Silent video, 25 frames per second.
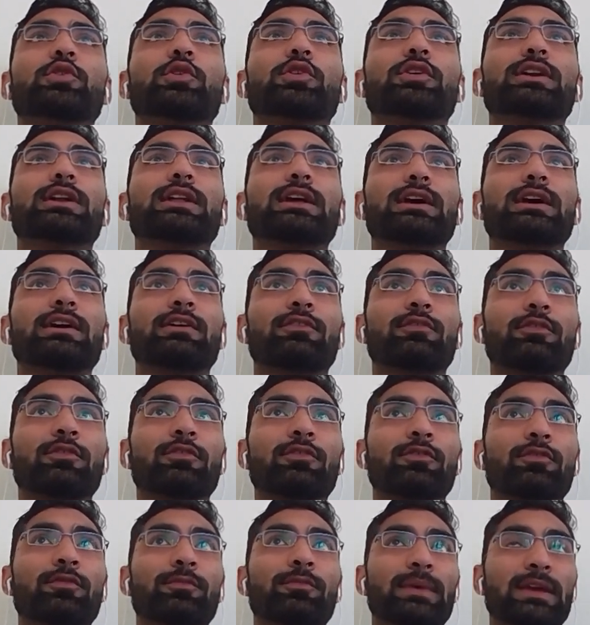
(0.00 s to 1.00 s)
don't
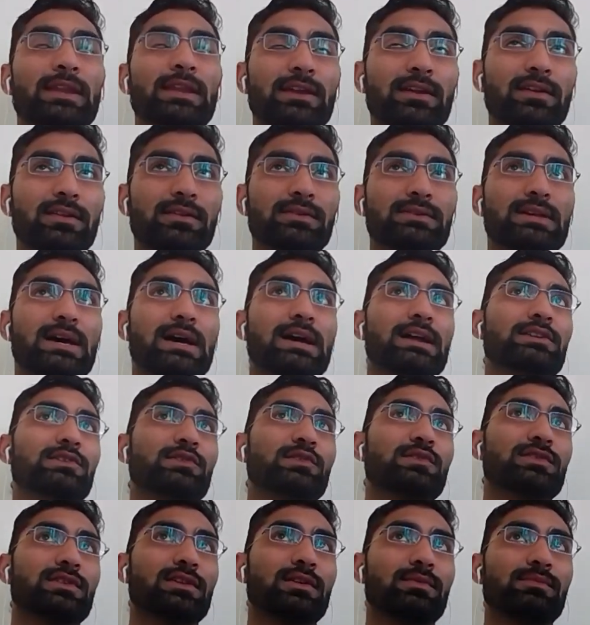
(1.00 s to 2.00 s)
have many desires
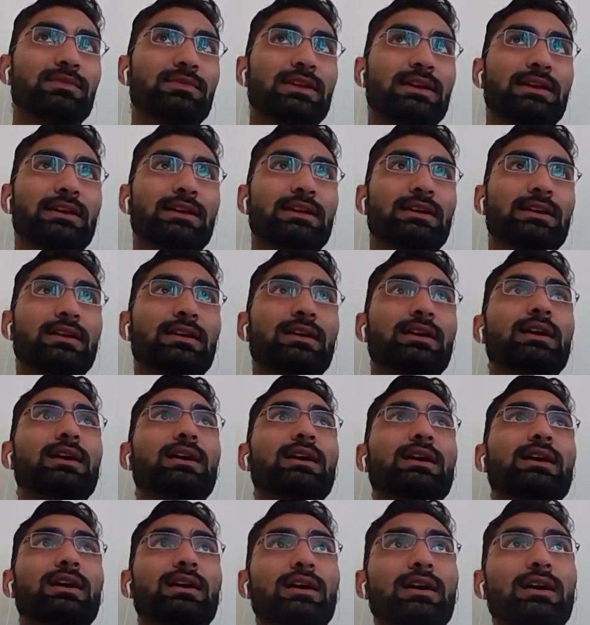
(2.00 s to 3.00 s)
or something,
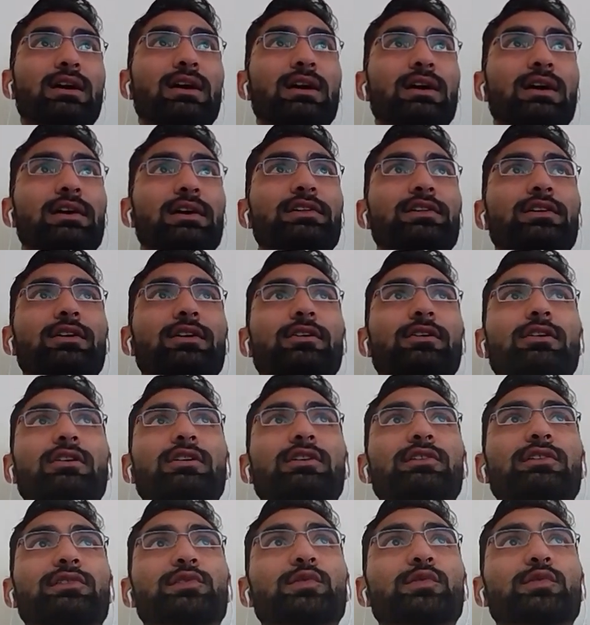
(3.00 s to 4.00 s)

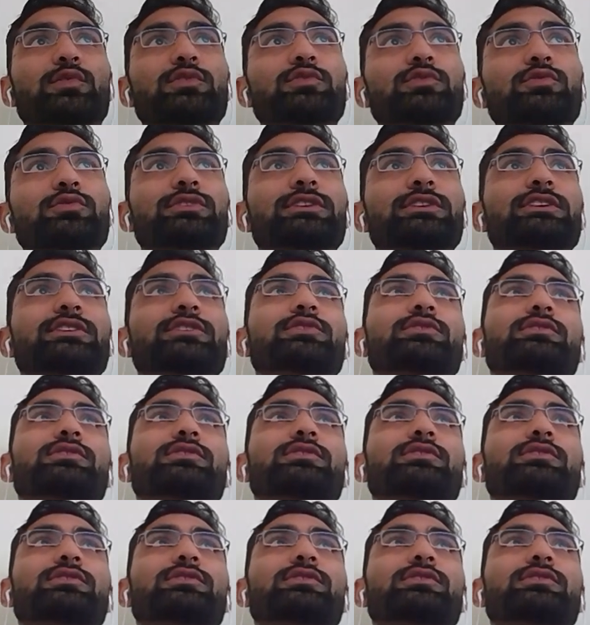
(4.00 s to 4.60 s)
so you did